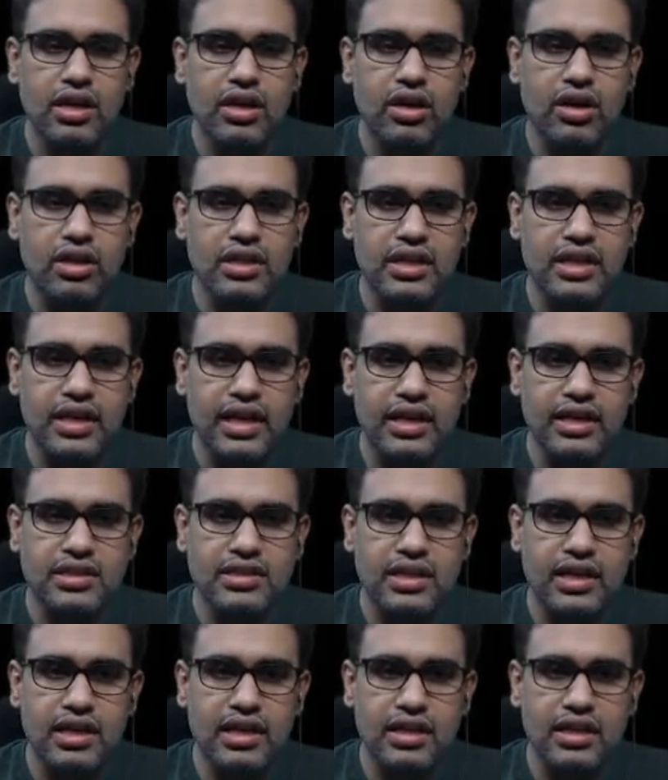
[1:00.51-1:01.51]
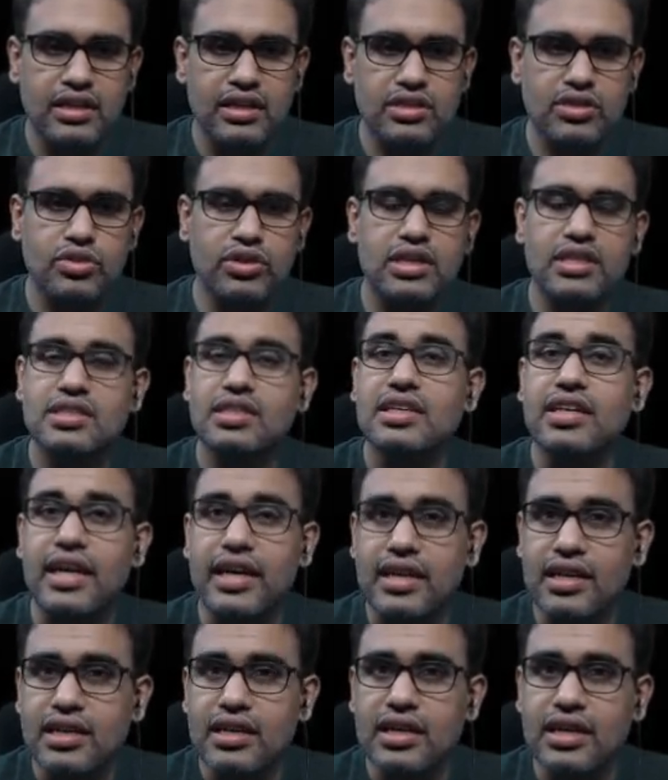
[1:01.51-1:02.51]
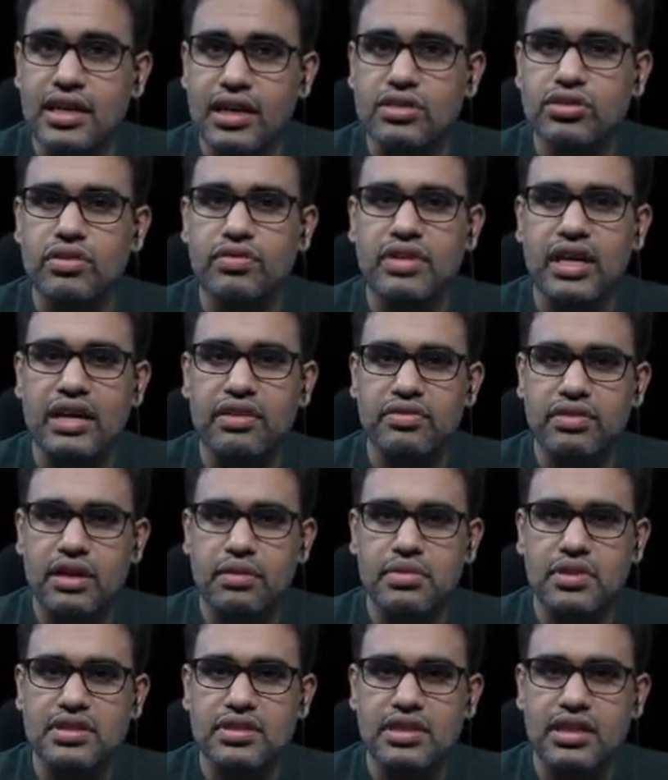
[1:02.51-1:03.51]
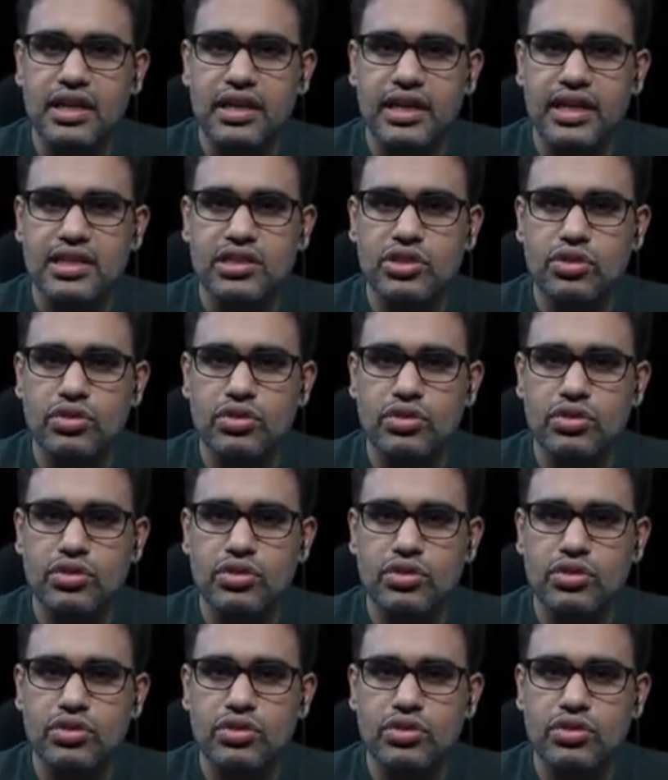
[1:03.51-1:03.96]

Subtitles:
On the right side, it is known as the right crus of diaphragm is attached to